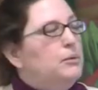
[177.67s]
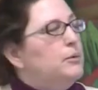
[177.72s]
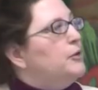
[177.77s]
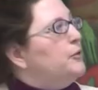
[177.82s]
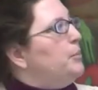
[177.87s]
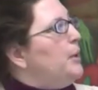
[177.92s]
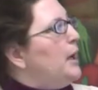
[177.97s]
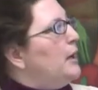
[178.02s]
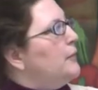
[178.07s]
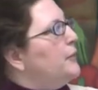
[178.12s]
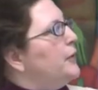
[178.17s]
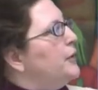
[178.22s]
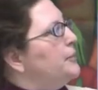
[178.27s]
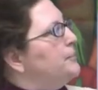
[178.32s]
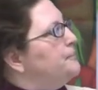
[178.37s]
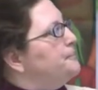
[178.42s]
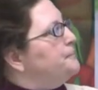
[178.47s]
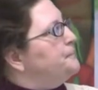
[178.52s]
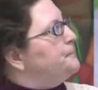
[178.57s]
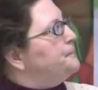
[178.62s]
respectful.
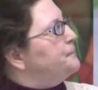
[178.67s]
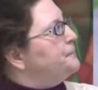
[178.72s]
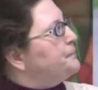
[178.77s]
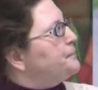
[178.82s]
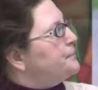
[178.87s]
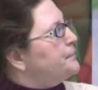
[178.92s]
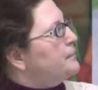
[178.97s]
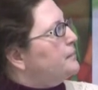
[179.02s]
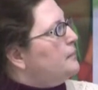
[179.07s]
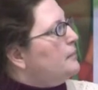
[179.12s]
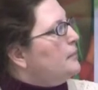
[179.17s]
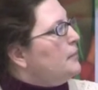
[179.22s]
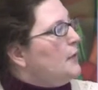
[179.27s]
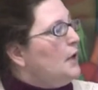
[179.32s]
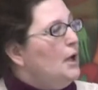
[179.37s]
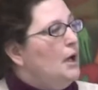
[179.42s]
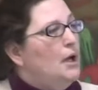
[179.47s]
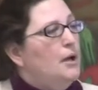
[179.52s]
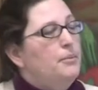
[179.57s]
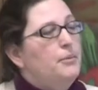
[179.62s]

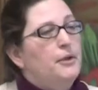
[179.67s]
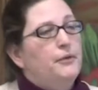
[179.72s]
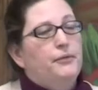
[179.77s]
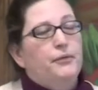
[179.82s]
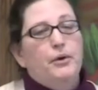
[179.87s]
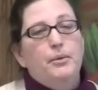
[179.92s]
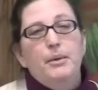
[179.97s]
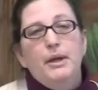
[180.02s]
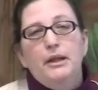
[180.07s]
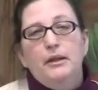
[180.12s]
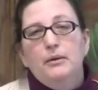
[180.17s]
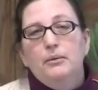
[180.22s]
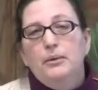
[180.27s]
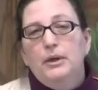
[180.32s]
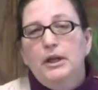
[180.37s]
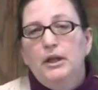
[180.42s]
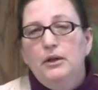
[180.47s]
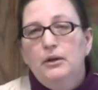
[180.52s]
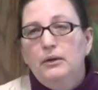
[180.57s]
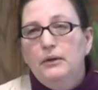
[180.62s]
Um, the format that we
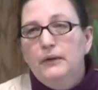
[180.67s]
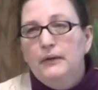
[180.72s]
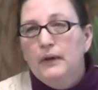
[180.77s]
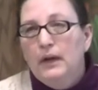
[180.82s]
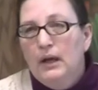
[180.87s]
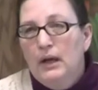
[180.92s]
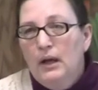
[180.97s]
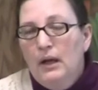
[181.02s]
use,